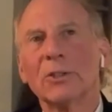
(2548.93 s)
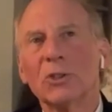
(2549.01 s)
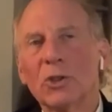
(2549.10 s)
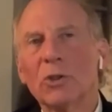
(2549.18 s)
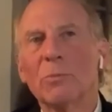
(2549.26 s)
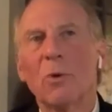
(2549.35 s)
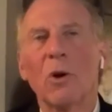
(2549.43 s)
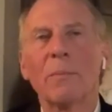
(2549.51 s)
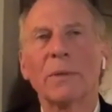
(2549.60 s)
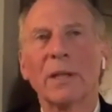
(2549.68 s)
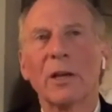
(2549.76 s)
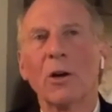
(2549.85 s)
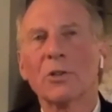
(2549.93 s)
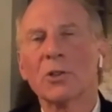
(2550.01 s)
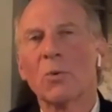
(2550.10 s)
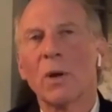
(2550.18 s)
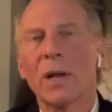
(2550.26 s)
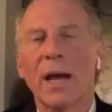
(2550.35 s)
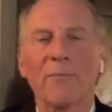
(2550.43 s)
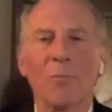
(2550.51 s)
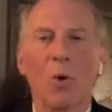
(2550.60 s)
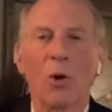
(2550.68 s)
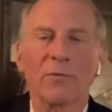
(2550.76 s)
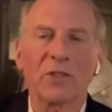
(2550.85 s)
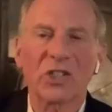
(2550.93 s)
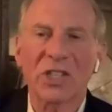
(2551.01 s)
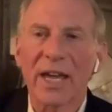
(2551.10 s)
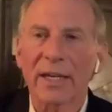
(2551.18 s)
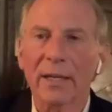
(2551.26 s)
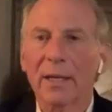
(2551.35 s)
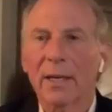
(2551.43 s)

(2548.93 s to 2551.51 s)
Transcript: do more, but they also want to have more of a say.